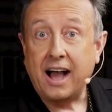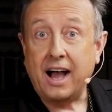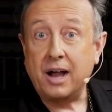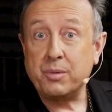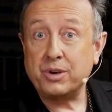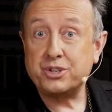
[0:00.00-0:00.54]

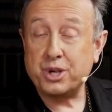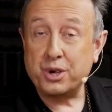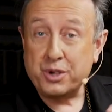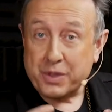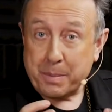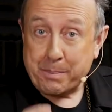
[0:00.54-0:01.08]
I want to show
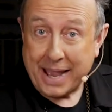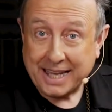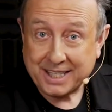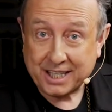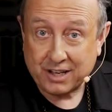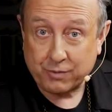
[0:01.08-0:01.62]
you the
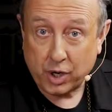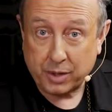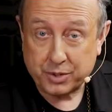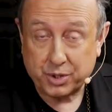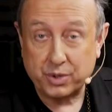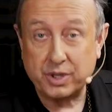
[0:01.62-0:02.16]
basics of what I
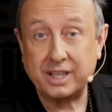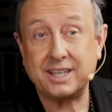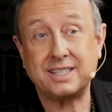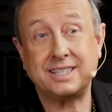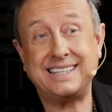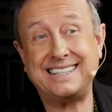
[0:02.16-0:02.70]
was doing
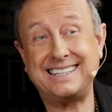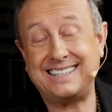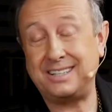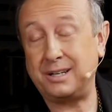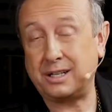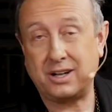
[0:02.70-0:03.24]
because,
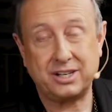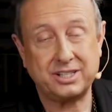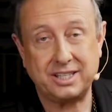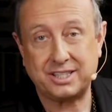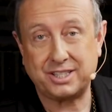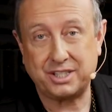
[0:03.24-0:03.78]
oh gosh,
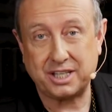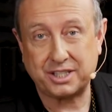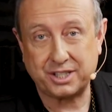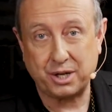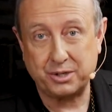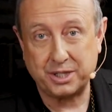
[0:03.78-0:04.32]
it's just
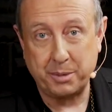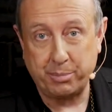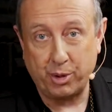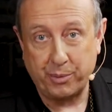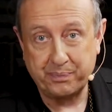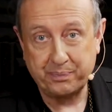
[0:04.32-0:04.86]
so
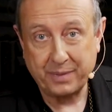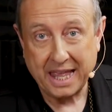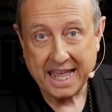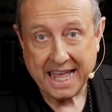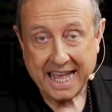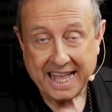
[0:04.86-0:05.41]
simple.
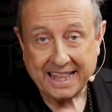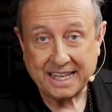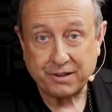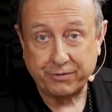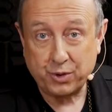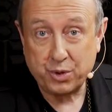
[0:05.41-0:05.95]
There's
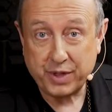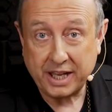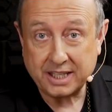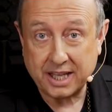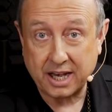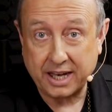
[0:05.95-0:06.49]
a few
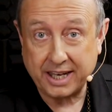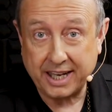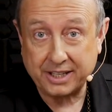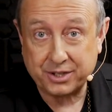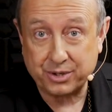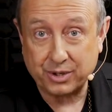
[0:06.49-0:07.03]
things that I
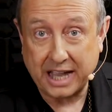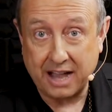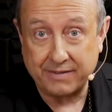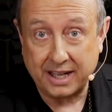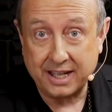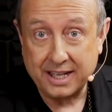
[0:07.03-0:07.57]
need to
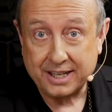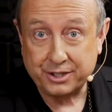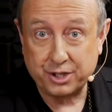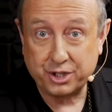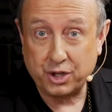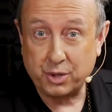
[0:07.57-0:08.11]
cover
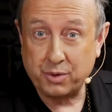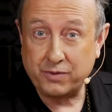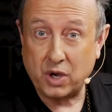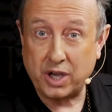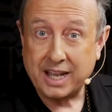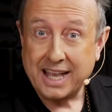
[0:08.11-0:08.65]
just so that we've
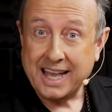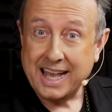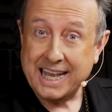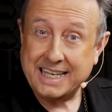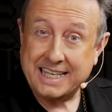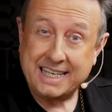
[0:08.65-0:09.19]
got
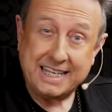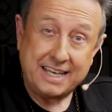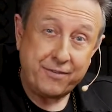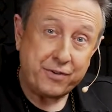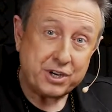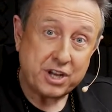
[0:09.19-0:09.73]
a
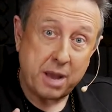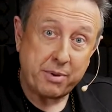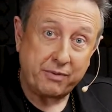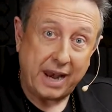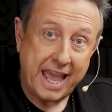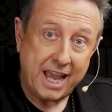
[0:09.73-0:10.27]
different type of
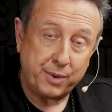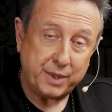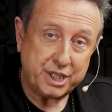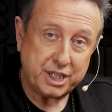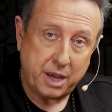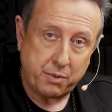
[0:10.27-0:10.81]

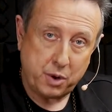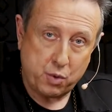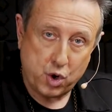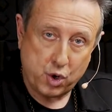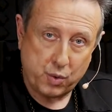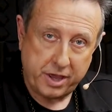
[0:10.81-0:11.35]
language that we
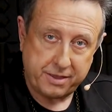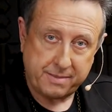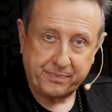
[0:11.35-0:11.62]
work with.